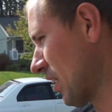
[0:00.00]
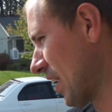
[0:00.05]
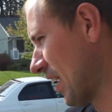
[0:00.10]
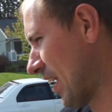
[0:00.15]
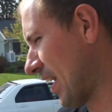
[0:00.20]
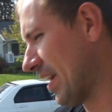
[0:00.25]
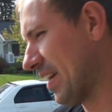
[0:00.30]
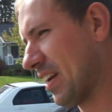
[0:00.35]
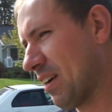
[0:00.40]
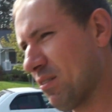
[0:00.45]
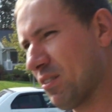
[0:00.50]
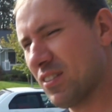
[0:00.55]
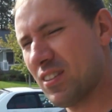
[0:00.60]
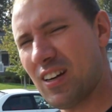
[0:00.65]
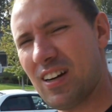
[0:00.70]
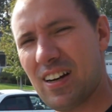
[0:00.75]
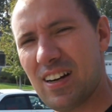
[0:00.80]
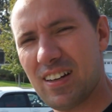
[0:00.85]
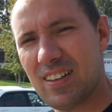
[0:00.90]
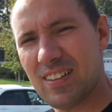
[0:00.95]
that I never
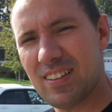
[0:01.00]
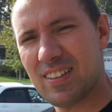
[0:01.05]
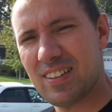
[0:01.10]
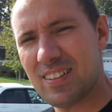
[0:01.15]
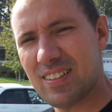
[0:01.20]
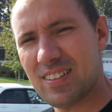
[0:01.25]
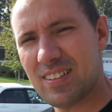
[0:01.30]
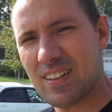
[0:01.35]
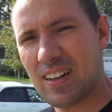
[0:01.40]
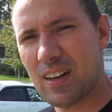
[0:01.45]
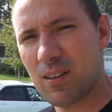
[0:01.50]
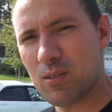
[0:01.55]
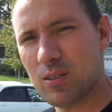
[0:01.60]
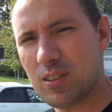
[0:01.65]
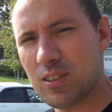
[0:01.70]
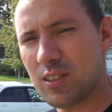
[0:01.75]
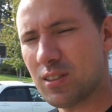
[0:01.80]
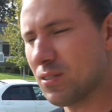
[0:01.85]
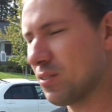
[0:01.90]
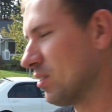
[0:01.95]
thought I
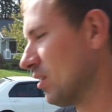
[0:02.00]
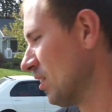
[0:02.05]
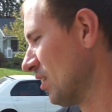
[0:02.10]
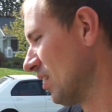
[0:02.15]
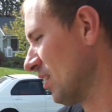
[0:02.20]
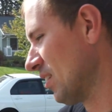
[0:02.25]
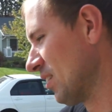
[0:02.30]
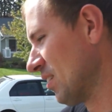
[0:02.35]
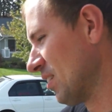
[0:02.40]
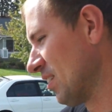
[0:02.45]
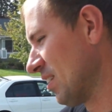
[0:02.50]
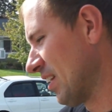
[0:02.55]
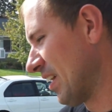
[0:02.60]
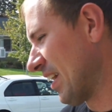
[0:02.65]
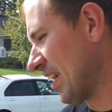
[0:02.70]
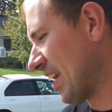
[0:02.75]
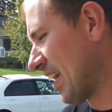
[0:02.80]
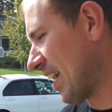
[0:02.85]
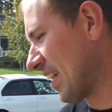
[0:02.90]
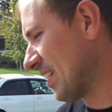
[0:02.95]
would do,
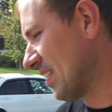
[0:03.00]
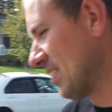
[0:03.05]
and that